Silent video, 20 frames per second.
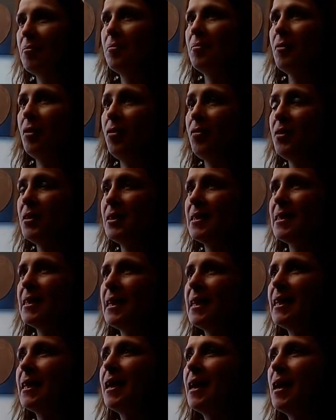
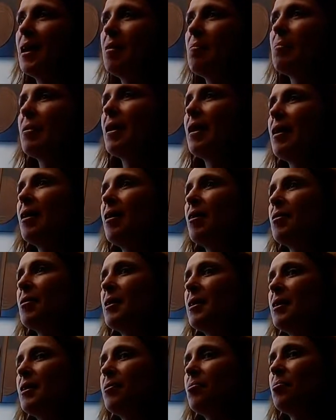obviously, but I
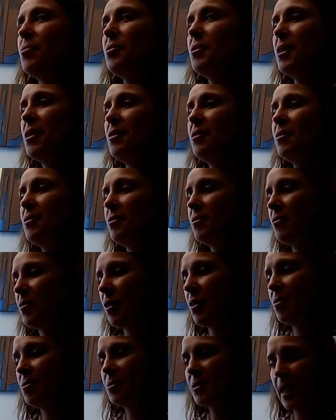think within
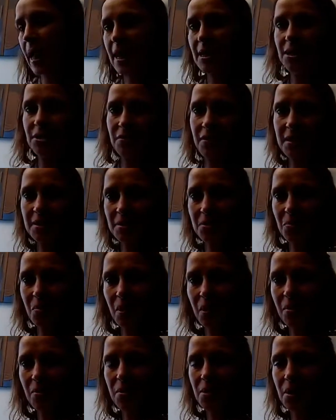those categories as
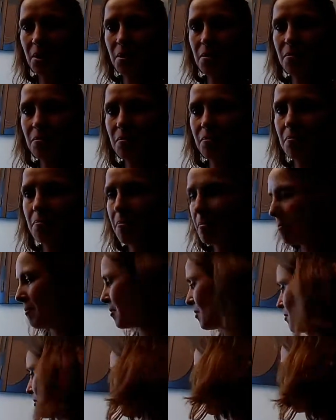well, you know,
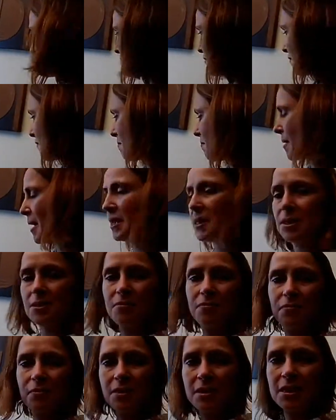different men are
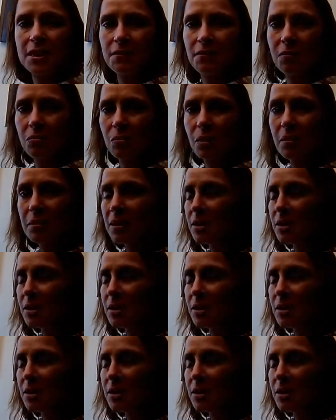different women are